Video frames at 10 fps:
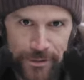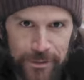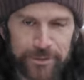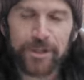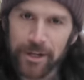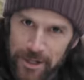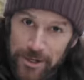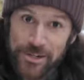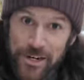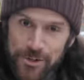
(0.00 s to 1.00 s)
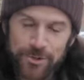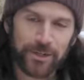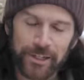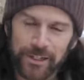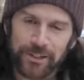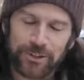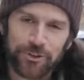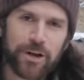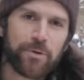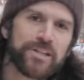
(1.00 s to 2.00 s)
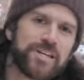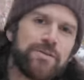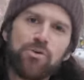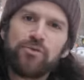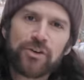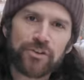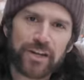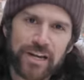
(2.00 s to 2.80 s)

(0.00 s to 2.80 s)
you know, stay tuned. So anyways, he moves here in the